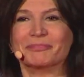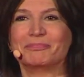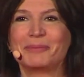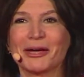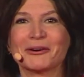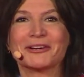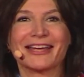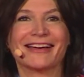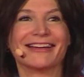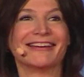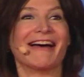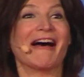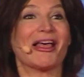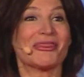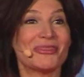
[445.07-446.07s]
Better yet,
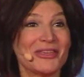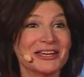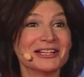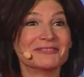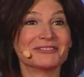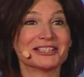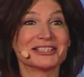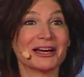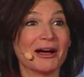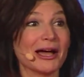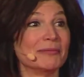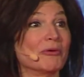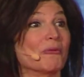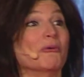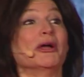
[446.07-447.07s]
think of a
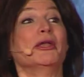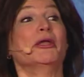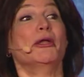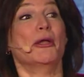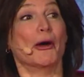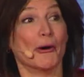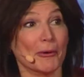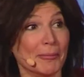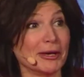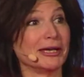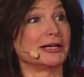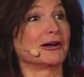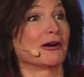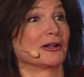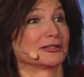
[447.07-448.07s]
time when nobody
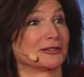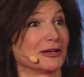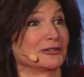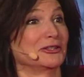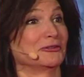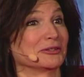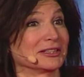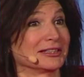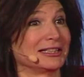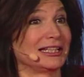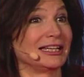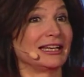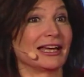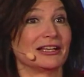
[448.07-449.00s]
called on you to lead